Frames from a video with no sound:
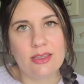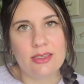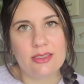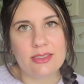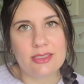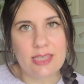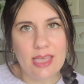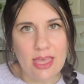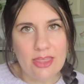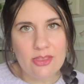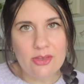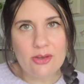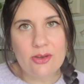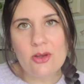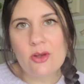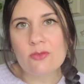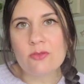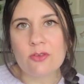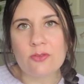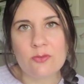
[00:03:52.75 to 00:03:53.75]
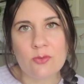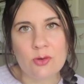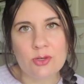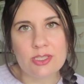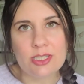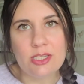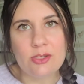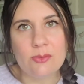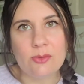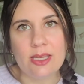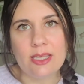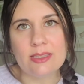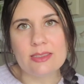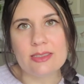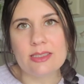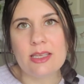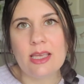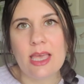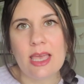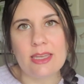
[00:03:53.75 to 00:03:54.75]
Together, over 14
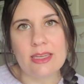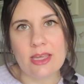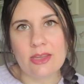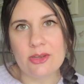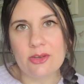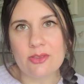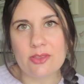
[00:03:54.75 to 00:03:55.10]
weeks, and under